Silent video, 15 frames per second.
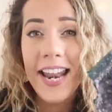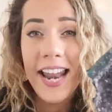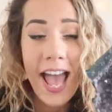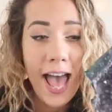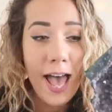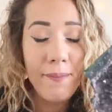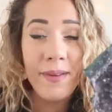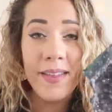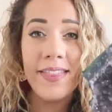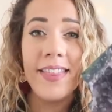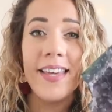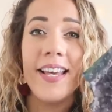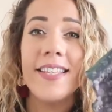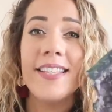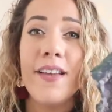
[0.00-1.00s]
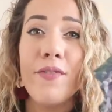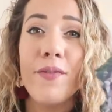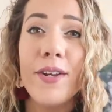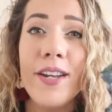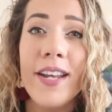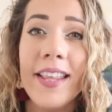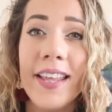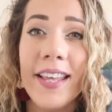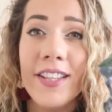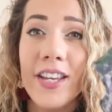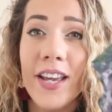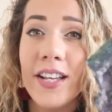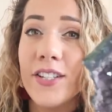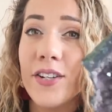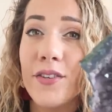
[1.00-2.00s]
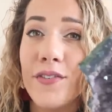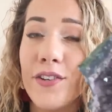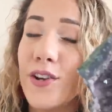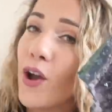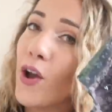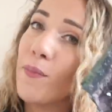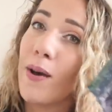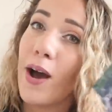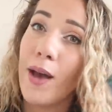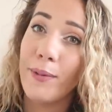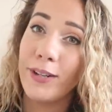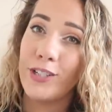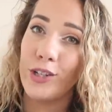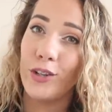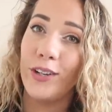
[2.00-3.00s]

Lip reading: An amethyst. Everyone, I don't know if you know, but I'm a